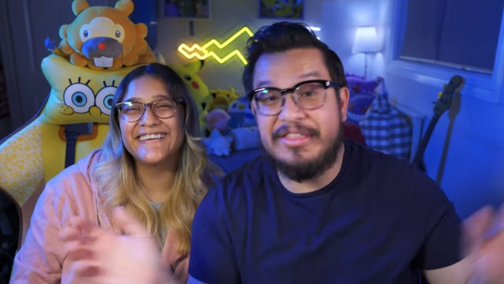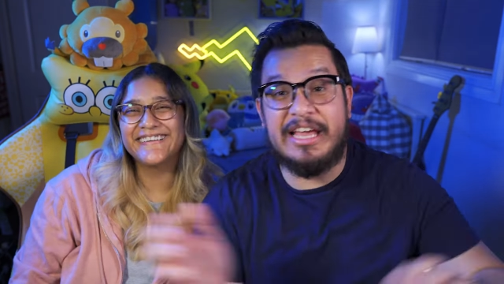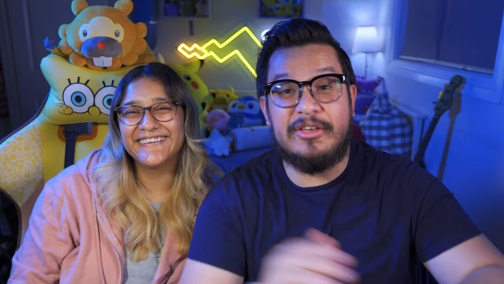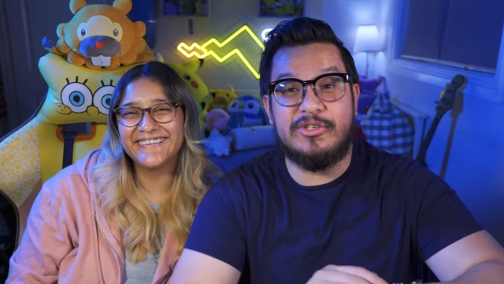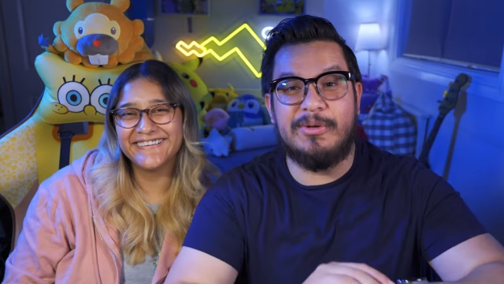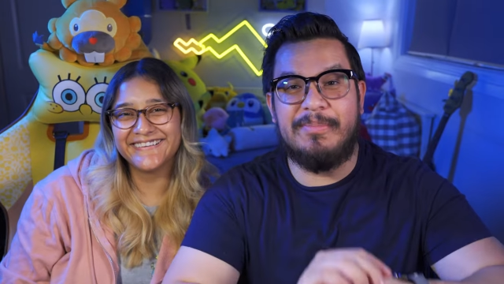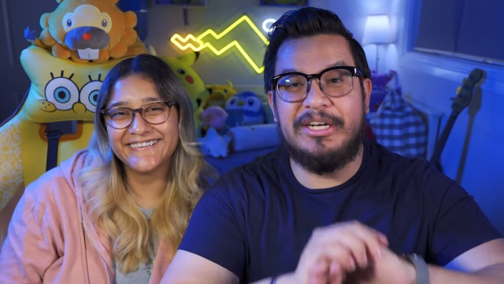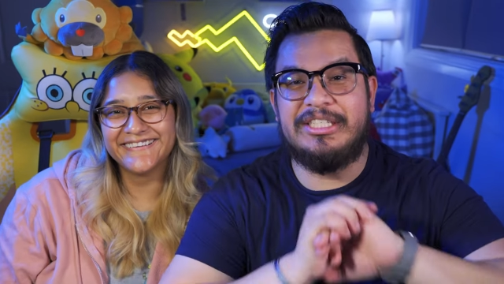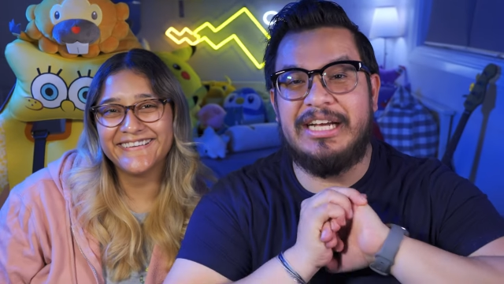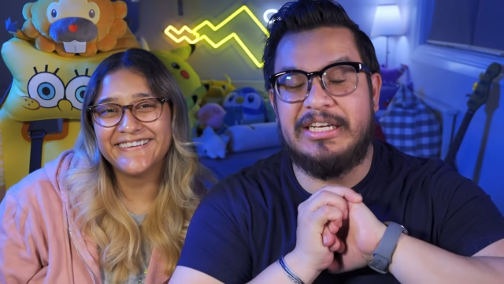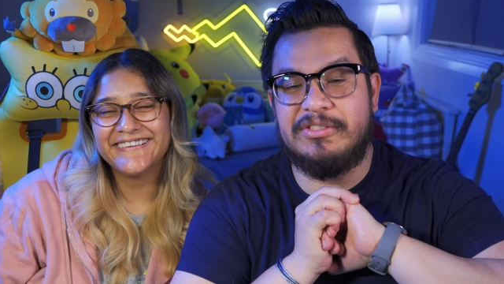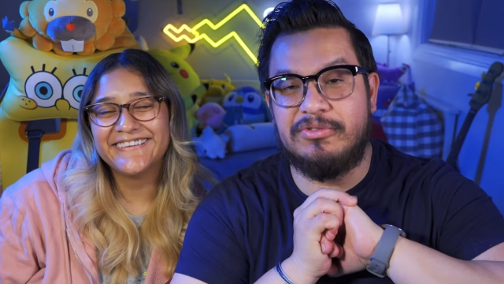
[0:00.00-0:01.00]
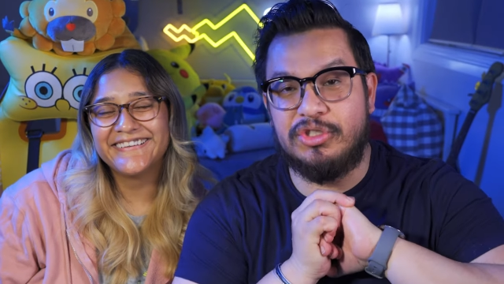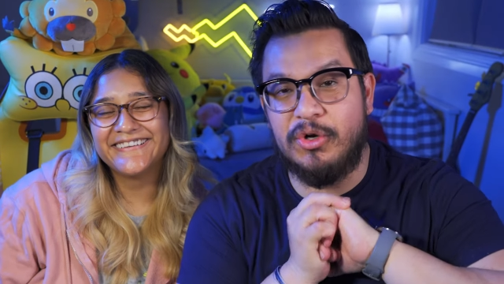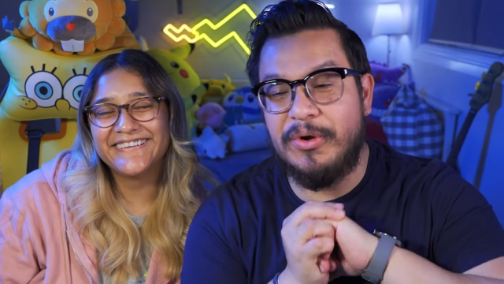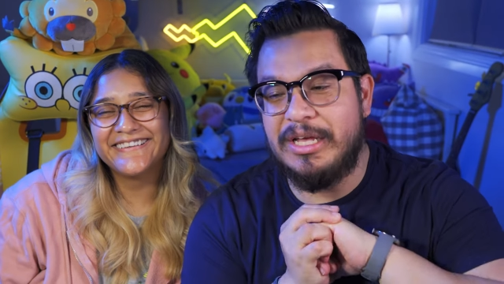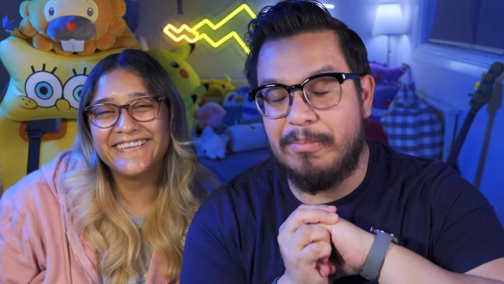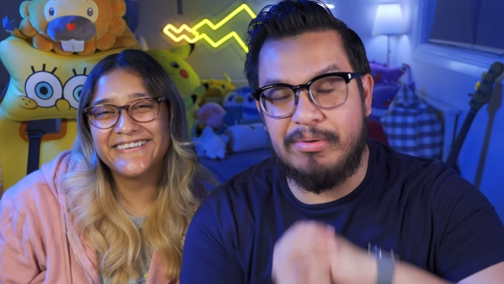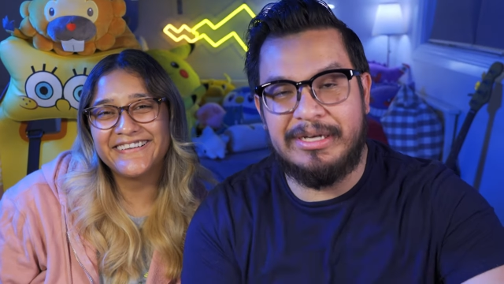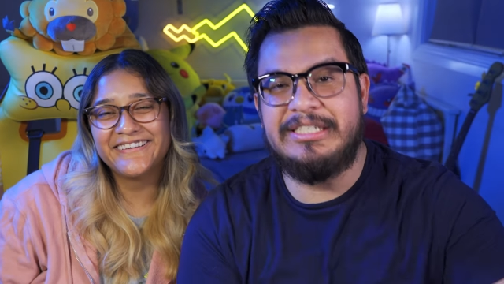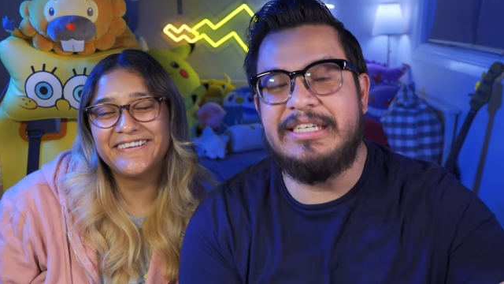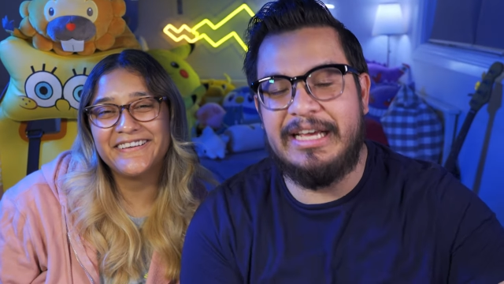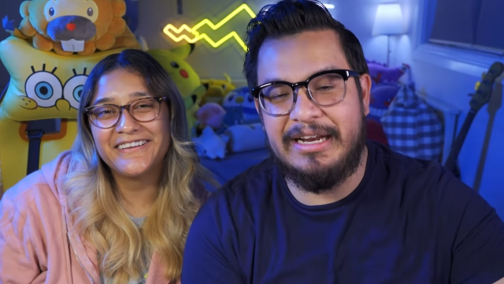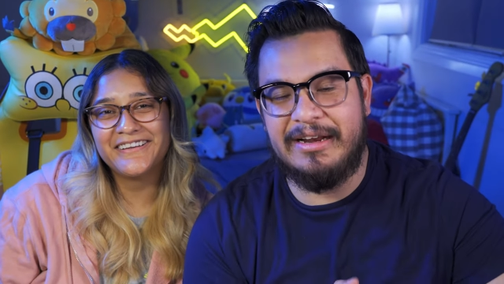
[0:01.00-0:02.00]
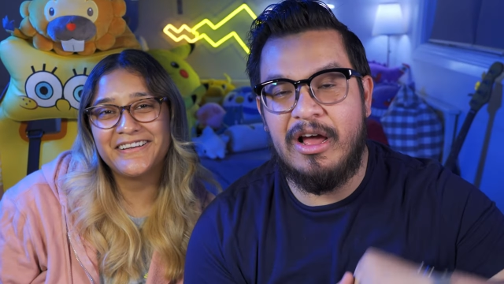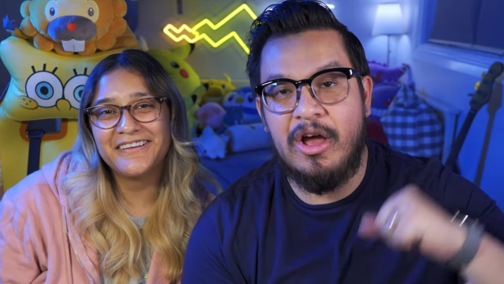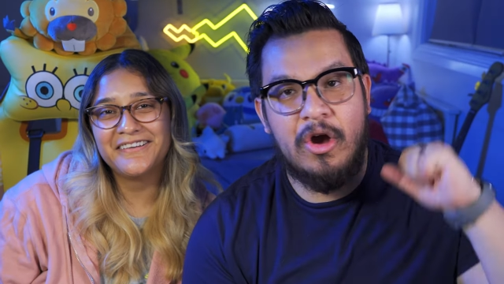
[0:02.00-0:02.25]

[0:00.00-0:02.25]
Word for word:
Speaker 1: Thank you so much, guys, for joining. Appreciate it.